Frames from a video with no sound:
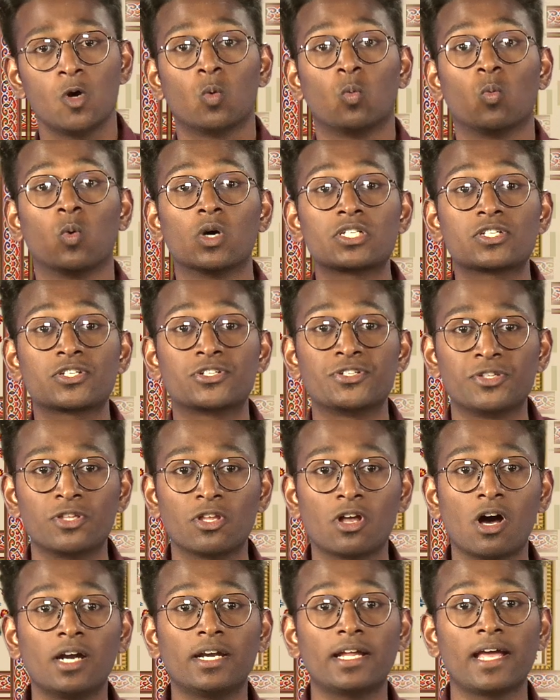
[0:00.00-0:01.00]
was
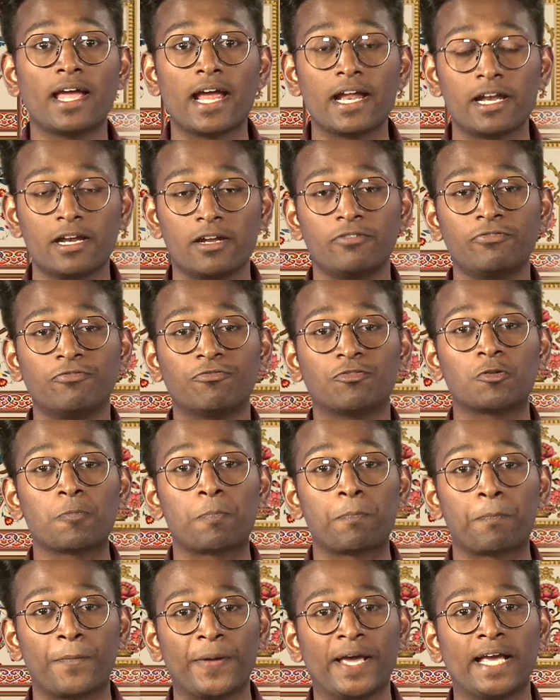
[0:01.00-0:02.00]
not enough to
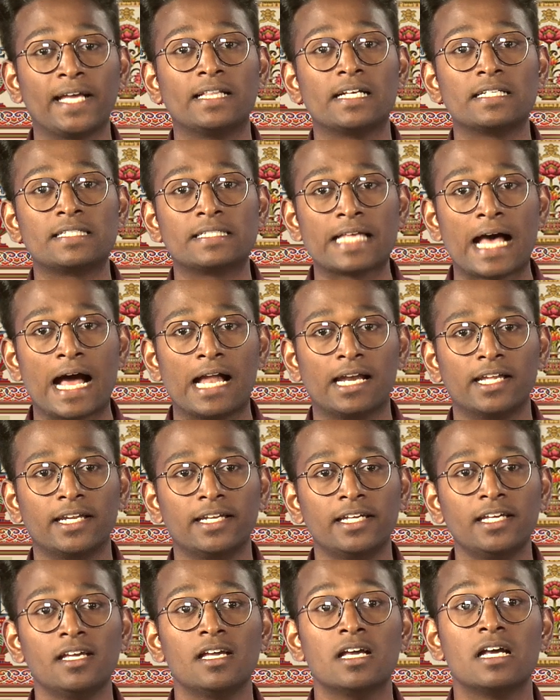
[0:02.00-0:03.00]
pay the
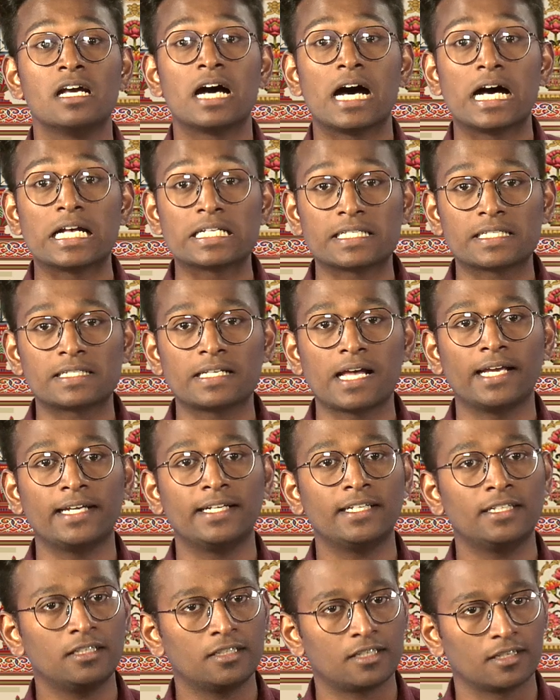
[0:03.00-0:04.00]
salary
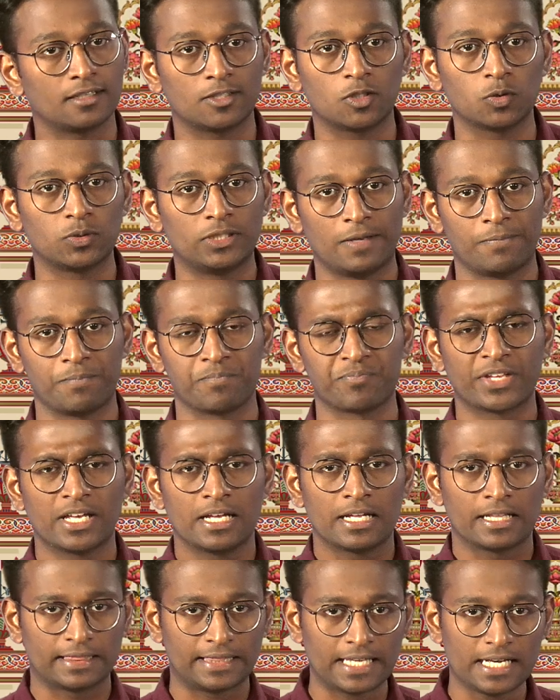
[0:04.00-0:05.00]
assigned to them,
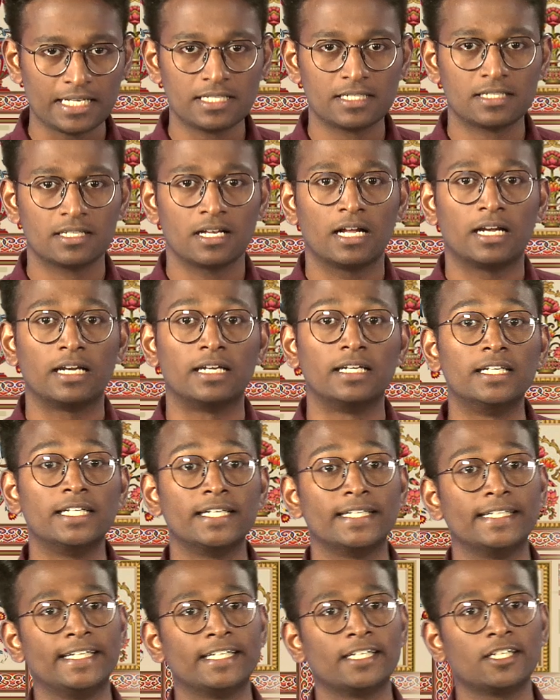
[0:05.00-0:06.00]
thus
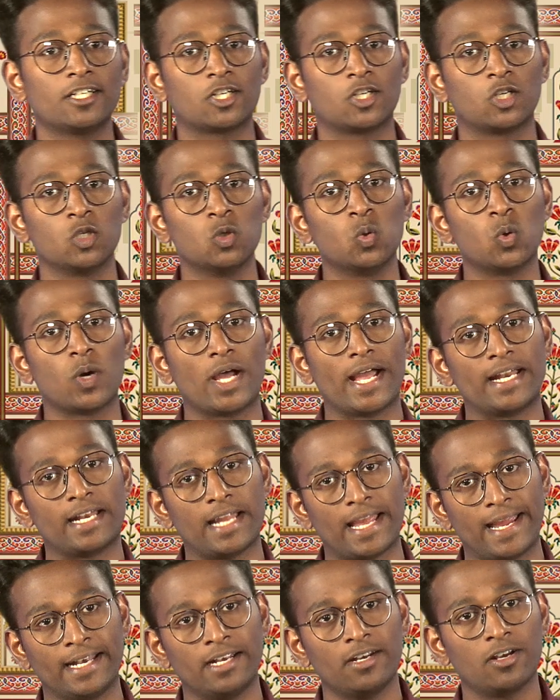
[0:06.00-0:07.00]
leading to an
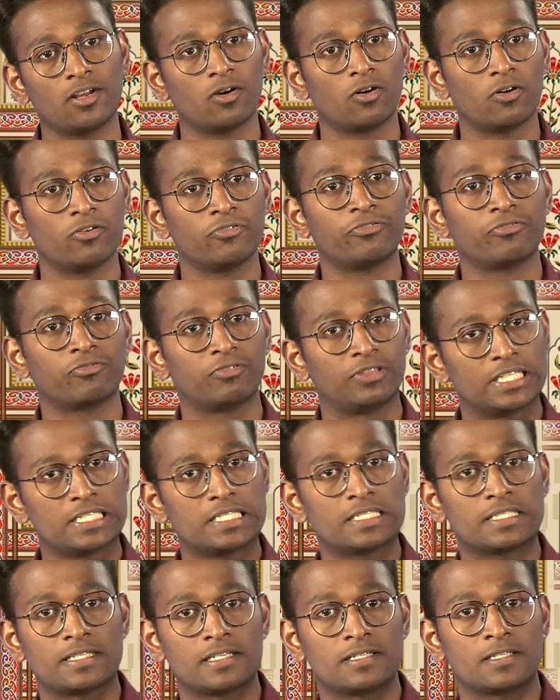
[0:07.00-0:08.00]
end of this
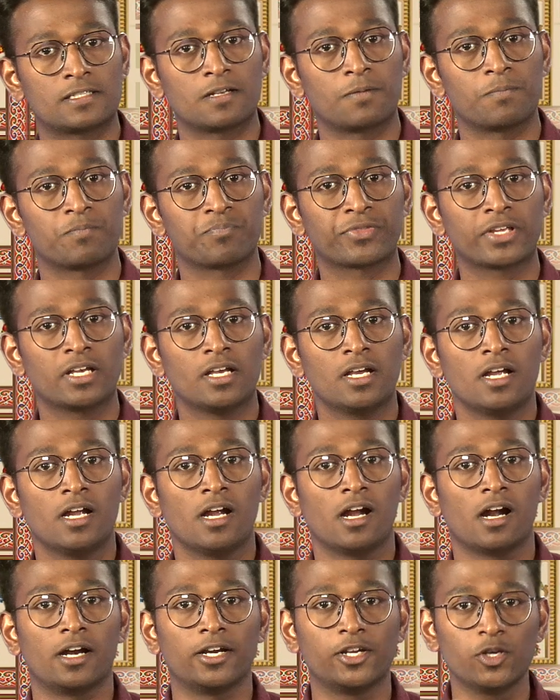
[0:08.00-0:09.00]
system.
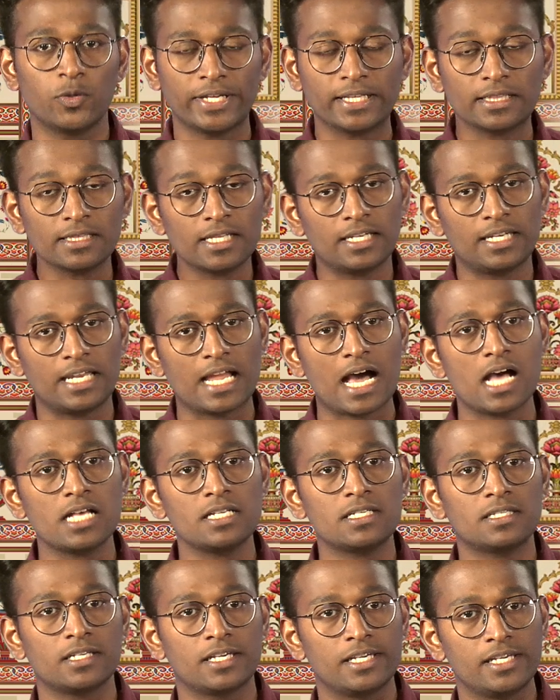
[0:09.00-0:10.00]
During the
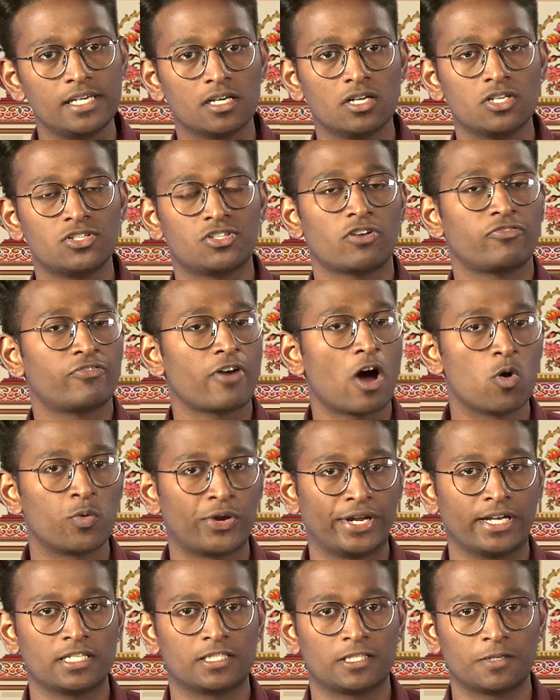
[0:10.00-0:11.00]
last years of
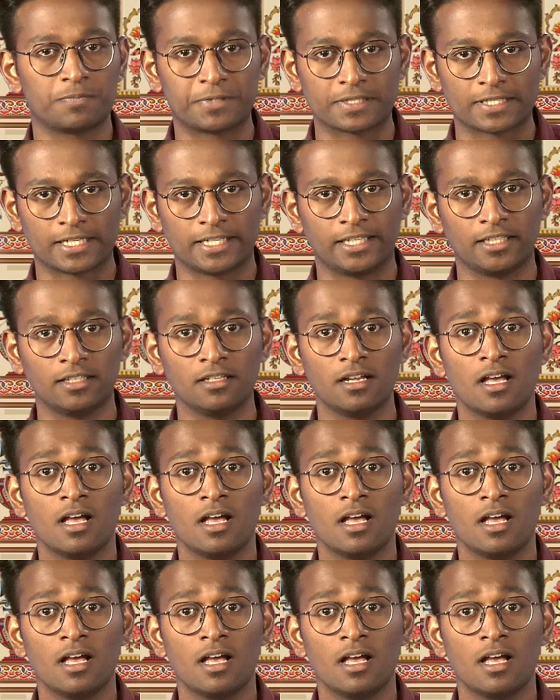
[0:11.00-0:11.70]
Aurangzeb's reign,